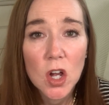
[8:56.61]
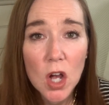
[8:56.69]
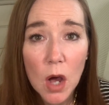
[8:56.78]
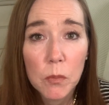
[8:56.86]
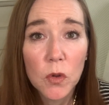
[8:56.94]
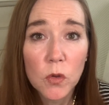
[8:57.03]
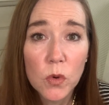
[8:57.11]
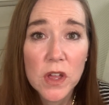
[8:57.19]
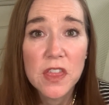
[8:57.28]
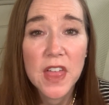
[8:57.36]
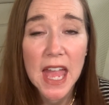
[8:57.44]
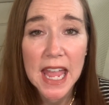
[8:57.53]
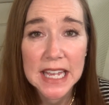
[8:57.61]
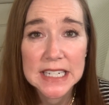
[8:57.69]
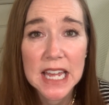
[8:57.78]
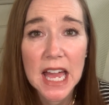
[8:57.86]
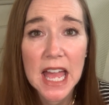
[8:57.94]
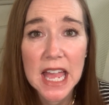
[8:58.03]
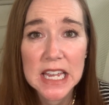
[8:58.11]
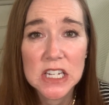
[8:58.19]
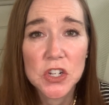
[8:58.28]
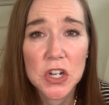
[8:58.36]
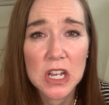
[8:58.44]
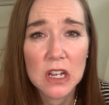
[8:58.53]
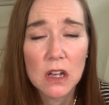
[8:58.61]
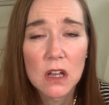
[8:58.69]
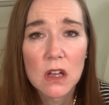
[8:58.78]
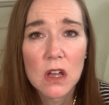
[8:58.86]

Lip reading: coupled with the anti-aging